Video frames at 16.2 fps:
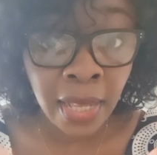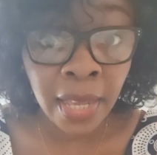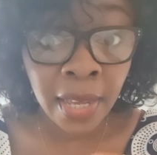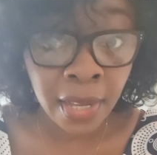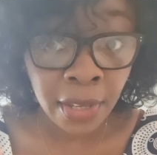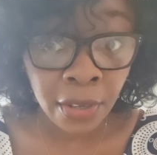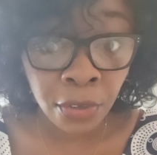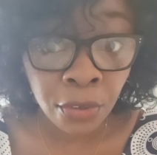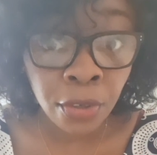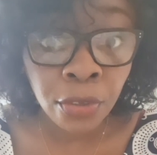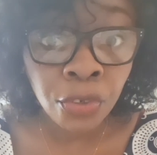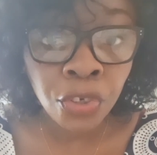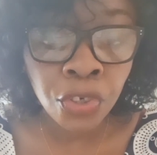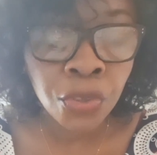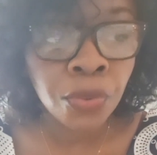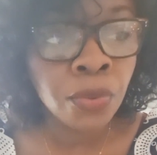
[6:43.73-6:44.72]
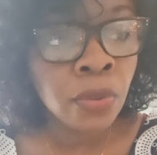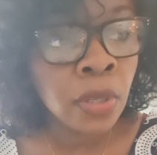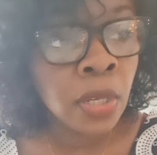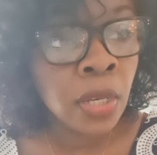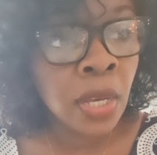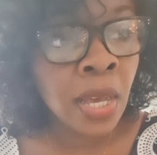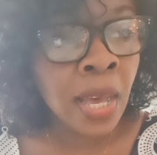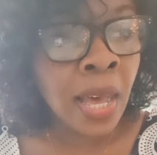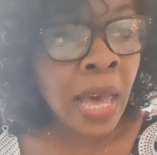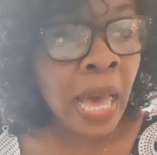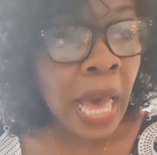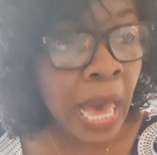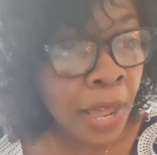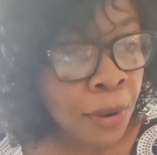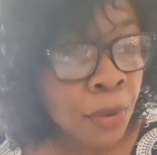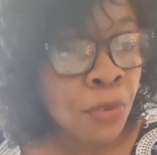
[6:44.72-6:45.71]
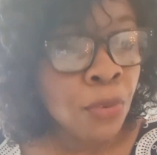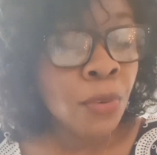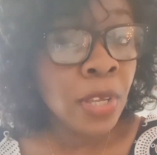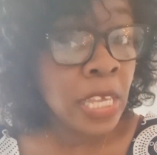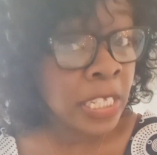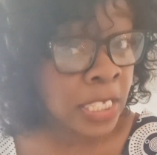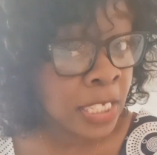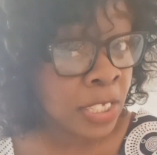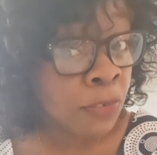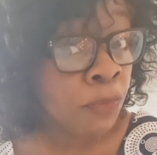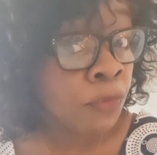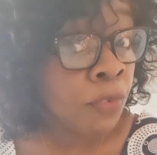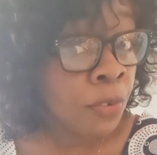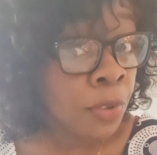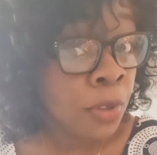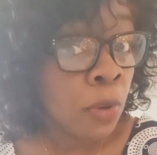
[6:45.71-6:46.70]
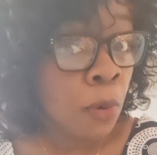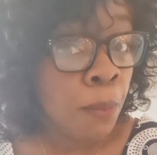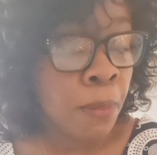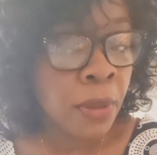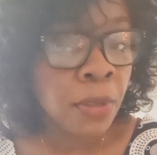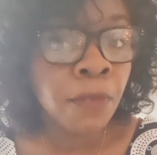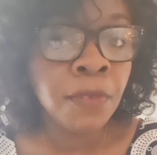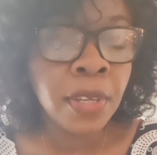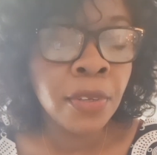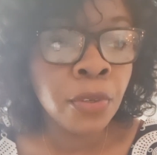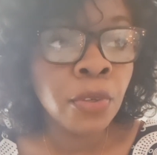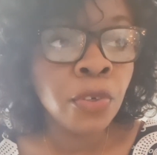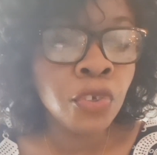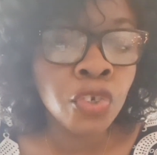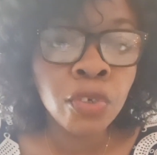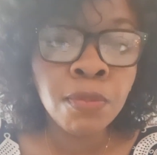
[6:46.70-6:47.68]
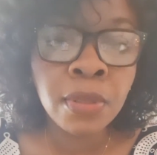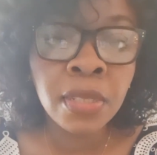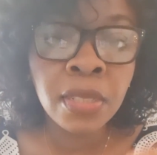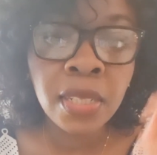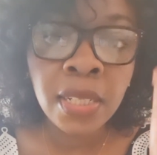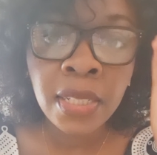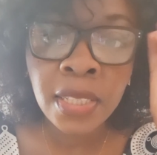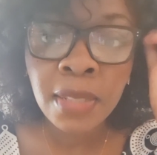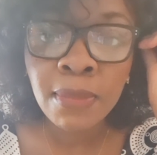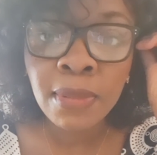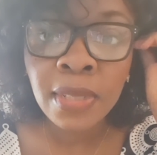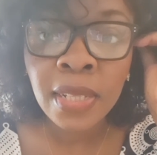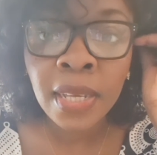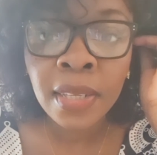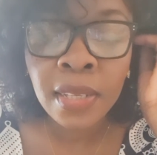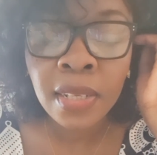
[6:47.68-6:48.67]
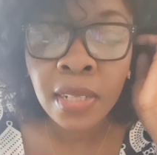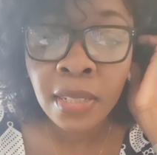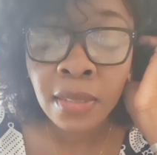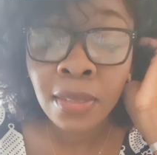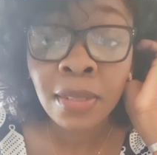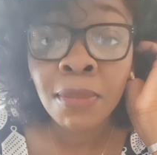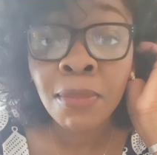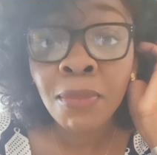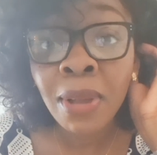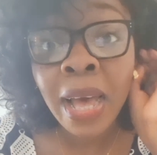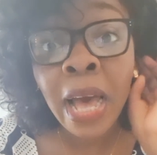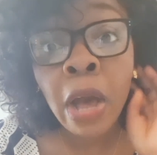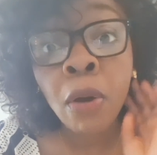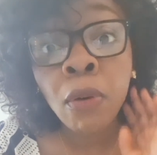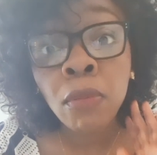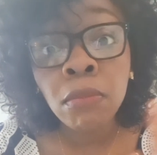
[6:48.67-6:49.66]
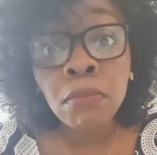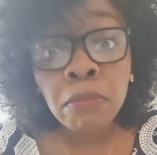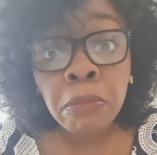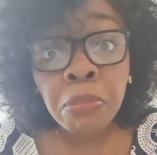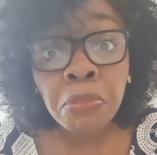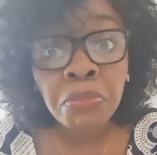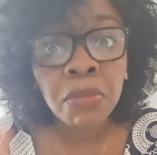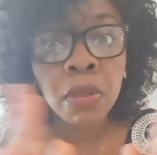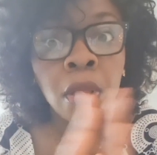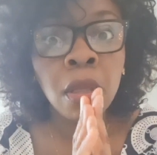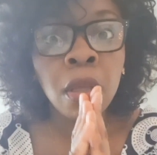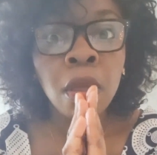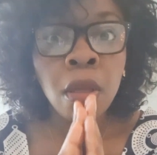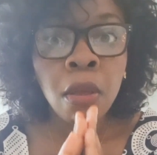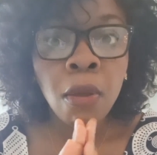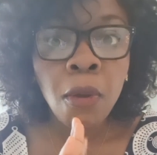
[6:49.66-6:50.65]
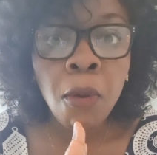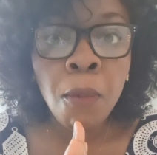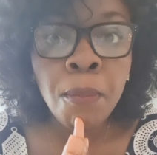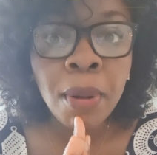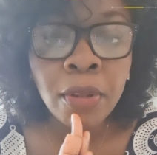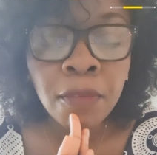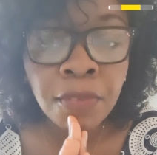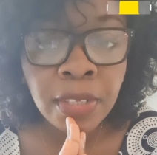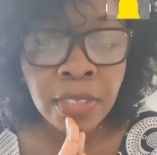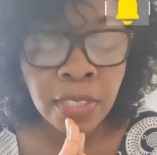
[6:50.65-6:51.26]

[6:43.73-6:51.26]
their culture i don't know if it's really of that culture but it seems like it's somehow a part of